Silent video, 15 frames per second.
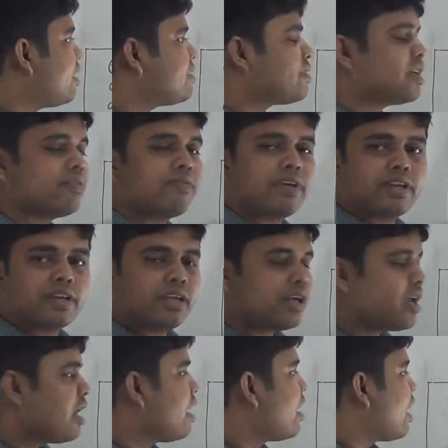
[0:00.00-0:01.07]
is given,
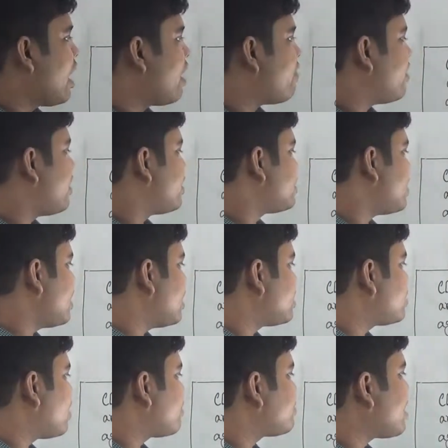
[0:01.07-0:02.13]
average
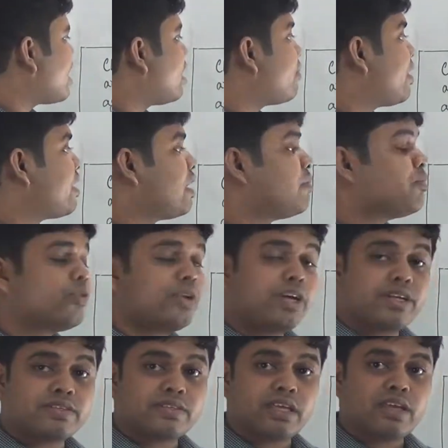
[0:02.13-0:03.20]
age of Salman and Munir
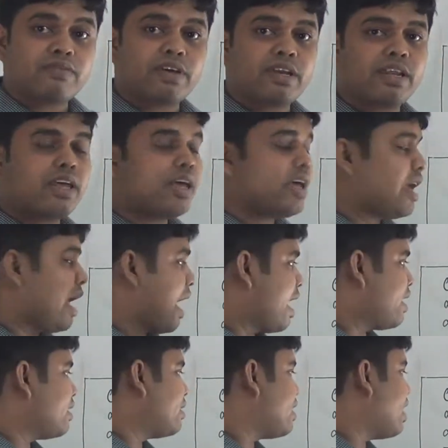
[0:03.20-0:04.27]
is given,
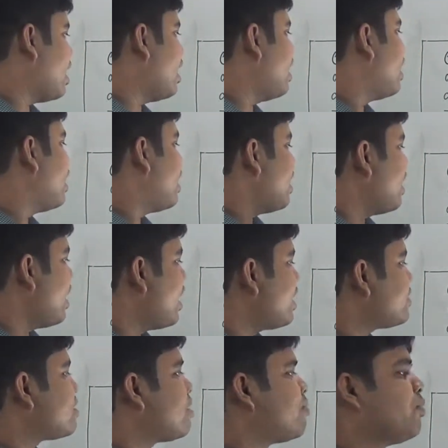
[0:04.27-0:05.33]
and the
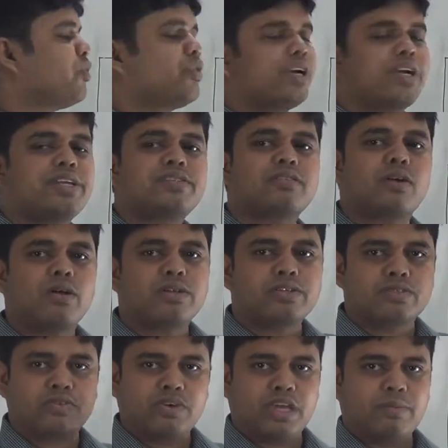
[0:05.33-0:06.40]
age of Munir is
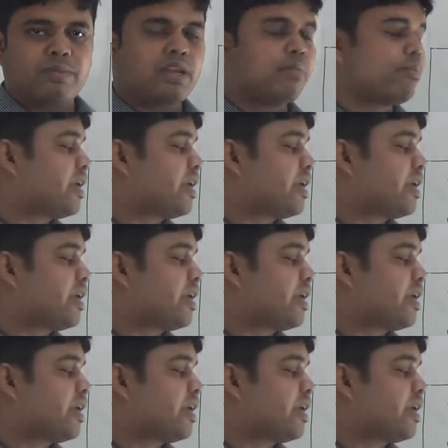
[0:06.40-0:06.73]
also given.